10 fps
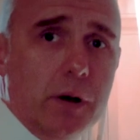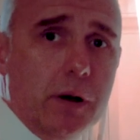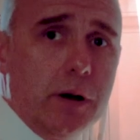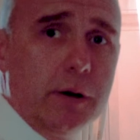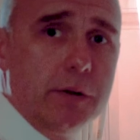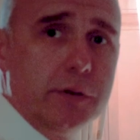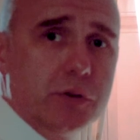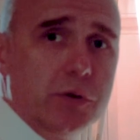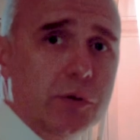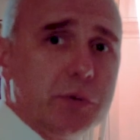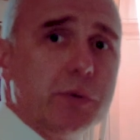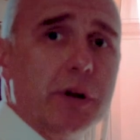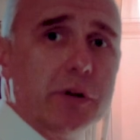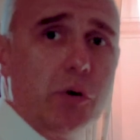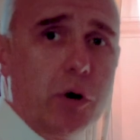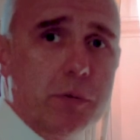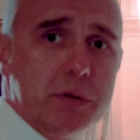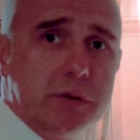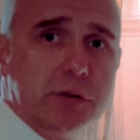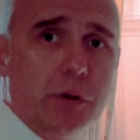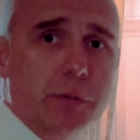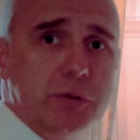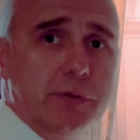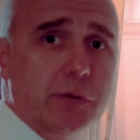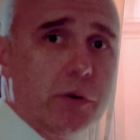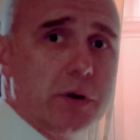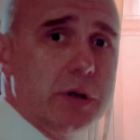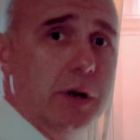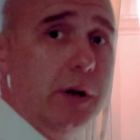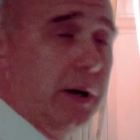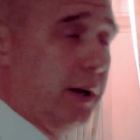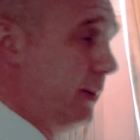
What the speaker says: So those were their dorms on the top 2 floors. And